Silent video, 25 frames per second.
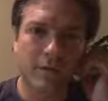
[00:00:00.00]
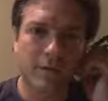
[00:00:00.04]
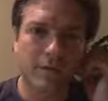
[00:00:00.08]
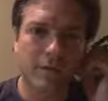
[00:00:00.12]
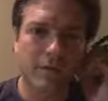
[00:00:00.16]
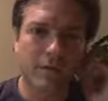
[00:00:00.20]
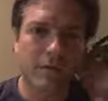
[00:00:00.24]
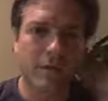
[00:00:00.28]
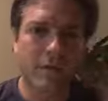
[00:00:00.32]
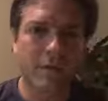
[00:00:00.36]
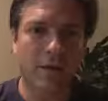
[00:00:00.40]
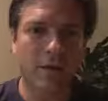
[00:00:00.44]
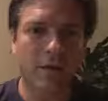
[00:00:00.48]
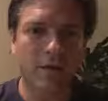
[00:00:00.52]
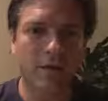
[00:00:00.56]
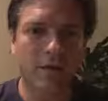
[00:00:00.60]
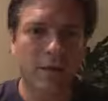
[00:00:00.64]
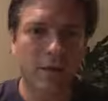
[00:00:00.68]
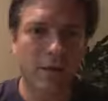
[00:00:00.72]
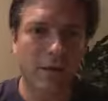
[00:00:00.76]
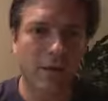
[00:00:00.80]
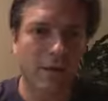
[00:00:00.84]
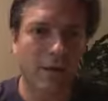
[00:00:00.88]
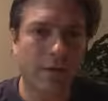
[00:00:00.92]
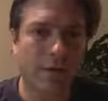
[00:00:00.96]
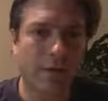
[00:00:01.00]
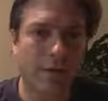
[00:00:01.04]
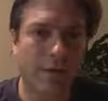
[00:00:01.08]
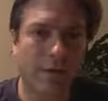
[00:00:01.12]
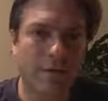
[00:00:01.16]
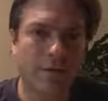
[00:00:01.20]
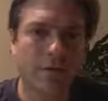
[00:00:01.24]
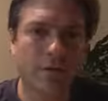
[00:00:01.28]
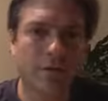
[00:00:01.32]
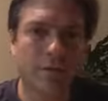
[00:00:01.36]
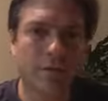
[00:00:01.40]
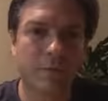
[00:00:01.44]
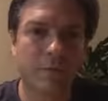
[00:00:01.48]
Good evening
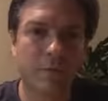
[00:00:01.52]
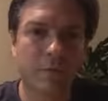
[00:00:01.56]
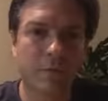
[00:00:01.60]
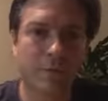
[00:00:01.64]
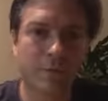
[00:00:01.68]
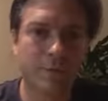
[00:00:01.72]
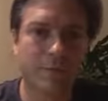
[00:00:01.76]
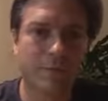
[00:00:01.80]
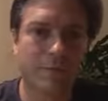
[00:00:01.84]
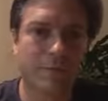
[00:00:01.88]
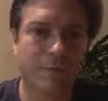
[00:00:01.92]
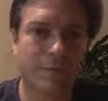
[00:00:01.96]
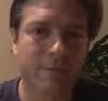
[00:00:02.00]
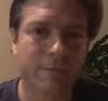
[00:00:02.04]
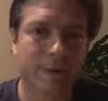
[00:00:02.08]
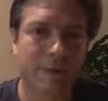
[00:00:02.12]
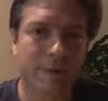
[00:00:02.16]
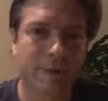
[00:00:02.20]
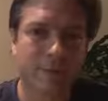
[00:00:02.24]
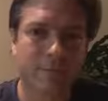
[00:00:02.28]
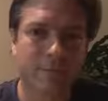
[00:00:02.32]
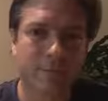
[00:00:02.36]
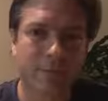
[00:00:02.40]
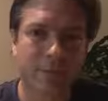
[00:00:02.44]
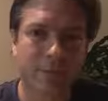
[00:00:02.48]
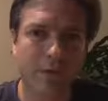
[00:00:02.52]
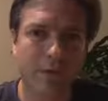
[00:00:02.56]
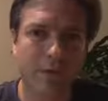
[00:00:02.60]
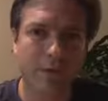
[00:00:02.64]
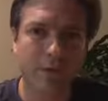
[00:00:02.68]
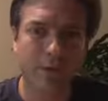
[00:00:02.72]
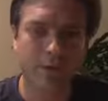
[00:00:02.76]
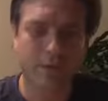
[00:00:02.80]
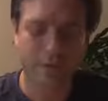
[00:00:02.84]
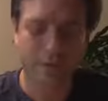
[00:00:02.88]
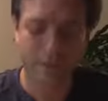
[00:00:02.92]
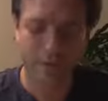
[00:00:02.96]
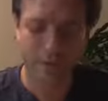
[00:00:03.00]
from um, California.
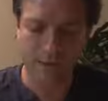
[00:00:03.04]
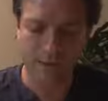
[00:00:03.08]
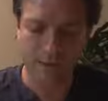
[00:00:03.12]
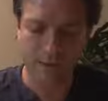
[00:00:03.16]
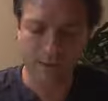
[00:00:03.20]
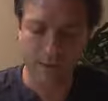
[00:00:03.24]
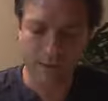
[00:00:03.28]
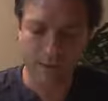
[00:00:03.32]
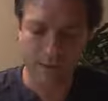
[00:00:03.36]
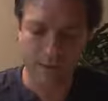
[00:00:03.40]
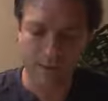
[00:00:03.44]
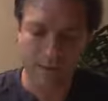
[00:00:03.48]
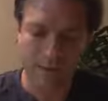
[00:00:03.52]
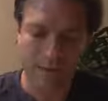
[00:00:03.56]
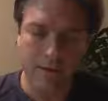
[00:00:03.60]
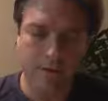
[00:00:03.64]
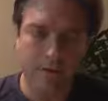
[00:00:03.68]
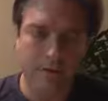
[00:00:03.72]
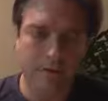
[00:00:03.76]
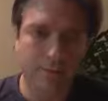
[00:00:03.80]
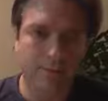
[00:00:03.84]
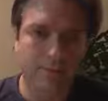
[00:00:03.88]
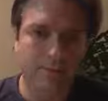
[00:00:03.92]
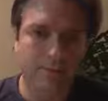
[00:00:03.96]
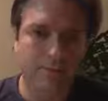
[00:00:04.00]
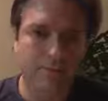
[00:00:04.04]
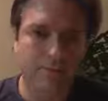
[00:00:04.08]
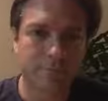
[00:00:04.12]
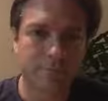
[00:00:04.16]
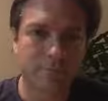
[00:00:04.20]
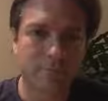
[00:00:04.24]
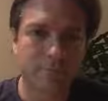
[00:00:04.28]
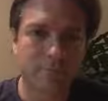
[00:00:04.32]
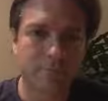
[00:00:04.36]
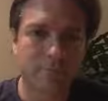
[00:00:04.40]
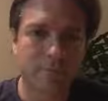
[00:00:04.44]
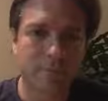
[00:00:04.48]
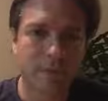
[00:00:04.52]
Um,
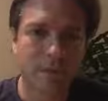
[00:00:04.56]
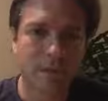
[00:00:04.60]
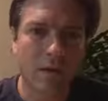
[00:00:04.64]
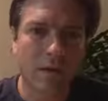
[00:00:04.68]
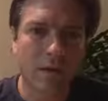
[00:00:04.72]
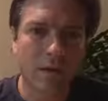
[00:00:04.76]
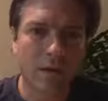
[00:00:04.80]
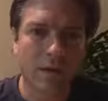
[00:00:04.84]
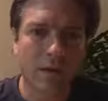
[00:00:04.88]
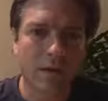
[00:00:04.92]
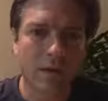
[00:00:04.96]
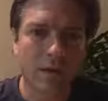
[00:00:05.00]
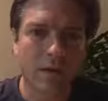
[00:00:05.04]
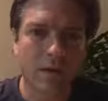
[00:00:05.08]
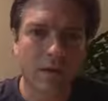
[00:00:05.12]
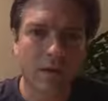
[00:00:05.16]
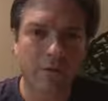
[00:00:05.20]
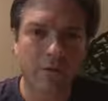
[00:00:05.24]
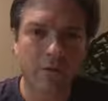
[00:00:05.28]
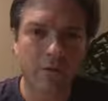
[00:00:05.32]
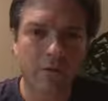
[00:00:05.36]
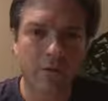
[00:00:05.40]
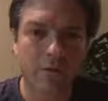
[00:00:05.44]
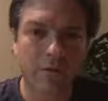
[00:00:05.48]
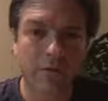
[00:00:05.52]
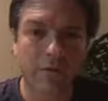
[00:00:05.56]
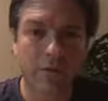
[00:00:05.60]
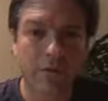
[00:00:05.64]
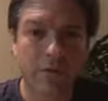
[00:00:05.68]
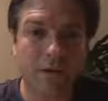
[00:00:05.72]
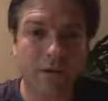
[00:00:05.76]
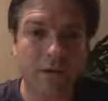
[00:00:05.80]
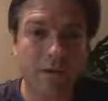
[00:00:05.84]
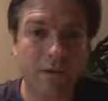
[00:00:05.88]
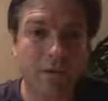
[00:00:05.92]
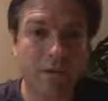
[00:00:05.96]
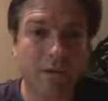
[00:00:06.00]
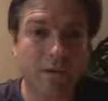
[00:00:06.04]
so this is kind of the
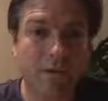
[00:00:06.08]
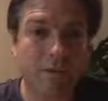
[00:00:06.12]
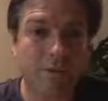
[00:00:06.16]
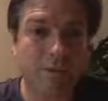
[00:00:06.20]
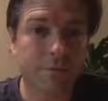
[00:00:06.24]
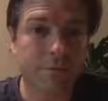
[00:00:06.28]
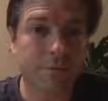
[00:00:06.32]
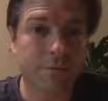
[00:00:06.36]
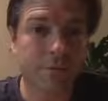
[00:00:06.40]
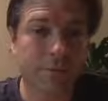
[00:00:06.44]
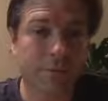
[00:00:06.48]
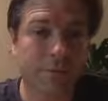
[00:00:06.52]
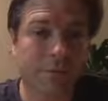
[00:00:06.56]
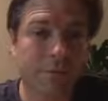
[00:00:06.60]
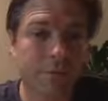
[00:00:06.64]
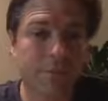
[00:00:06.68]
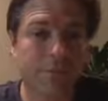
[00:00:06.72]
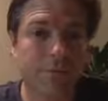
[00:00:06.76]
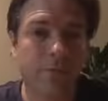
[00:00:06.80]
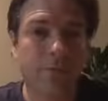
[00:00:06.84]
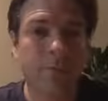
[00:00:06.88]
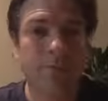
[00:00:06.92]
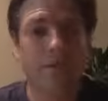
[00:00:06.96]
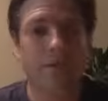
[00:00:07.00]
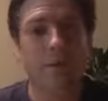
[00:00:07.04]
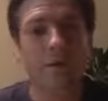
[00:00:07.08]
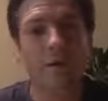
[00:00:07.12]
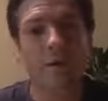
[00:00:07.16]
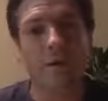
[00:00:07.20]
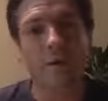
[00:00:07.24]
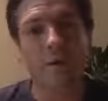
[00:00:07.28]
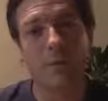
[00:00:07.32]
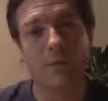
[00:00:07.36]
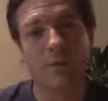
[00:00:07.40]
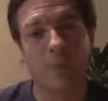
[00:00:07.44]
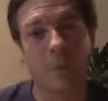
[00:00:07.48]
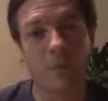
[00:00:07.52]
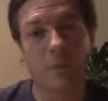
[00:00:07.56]
second part of
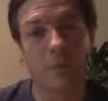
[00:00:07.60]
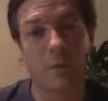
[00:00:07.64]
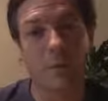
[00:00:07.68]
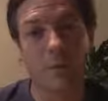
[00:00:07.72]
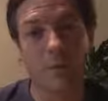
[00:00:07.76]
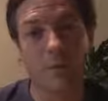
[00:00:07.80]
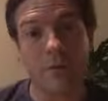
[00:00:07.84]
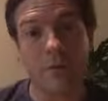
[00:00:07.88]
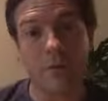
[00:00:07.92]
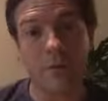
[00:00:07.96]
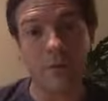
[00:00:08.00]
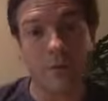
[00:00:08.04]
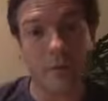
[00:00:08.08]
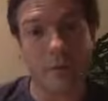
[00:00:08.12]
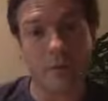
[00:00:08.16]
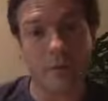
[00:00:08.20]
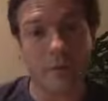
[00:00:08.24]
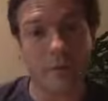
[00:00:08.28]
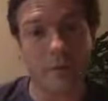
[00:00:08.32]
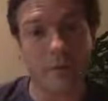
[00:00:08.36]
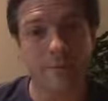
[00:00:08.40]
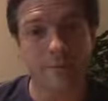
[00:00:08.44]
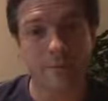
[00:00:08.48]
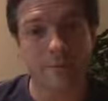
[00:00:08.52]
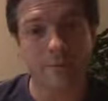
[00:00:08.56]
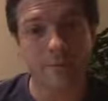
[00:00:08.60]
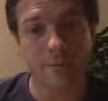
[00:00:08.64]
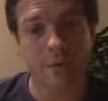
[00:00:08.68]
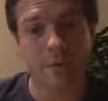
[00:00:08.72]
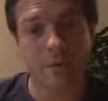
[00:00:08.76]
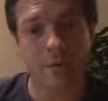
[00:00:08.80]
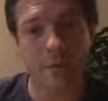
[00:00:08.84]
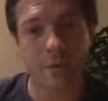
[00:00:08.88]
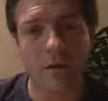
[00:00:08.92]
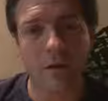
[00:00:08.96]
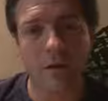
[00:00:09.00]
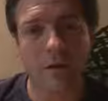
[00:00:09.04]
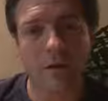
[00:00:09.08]
uh, what I wanted to talk about. So
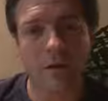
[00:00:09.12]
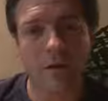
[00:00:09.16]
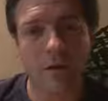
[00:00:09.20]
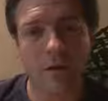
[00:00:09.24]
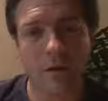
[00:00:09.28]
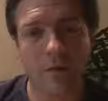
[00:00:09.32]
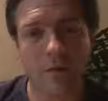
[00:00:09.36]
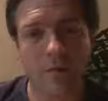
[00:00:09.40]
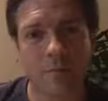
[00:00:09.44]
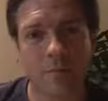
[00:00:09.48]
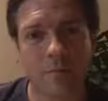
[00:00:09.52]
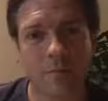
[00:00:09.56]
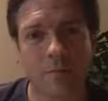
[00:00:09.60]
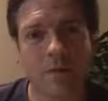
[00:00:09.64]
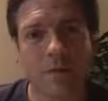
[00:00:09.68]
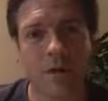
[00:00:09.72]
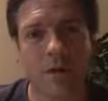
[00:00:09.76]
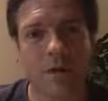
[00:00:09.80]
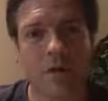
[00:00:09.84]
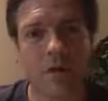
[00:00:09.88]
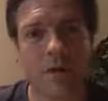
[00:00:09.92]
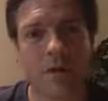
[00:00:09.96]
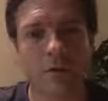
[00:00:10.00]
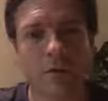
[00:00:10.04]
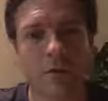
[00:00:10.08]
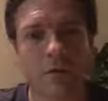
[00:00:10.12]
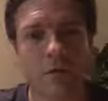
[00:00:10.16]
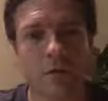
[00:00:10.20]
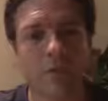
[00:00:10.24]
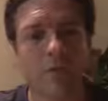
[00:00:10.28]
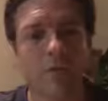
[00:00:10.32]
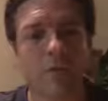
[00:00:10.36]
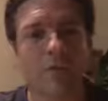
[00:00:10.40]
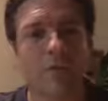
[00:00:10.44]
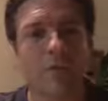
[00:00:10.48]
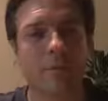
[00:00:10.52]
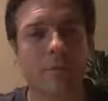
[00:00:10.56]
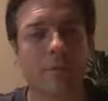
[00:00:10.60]
last time I
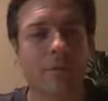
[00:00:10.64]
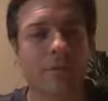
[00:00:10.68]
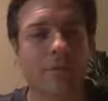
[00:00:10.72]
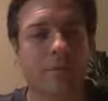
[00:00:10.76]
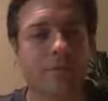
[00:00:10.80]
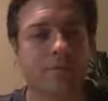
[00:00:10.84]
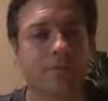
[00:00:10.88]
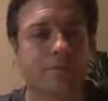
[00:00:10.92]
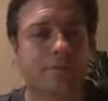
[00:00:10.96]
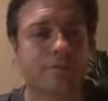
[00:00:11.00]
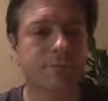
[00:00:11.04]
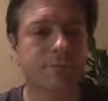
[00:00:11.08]
talked about